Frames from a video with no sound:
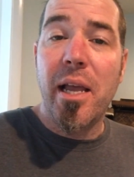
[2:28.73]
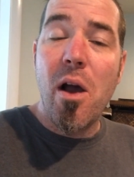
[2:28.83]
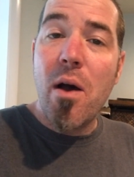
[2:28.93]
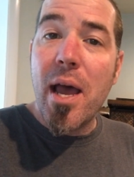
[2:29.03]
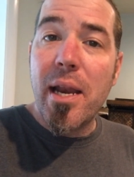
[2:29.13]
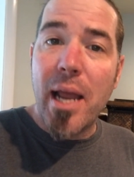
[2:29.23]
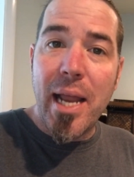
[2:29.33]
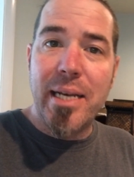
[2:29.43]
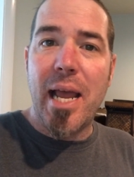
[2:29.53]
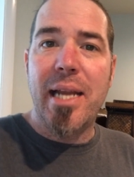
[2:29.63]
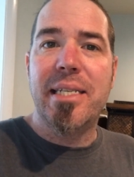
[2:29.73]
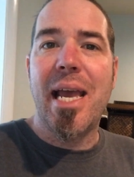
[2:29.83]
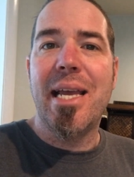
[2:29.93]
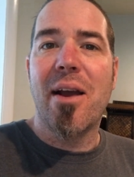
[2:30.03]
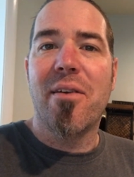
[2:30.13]
go ahead and, and
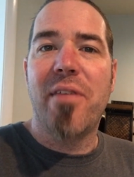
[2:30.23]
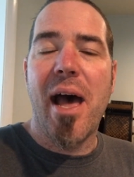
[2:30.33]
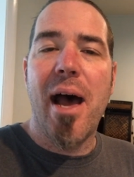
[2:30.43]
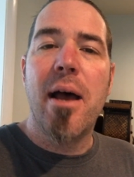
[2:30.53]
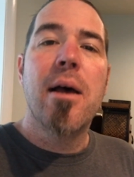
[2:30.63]
take care of that.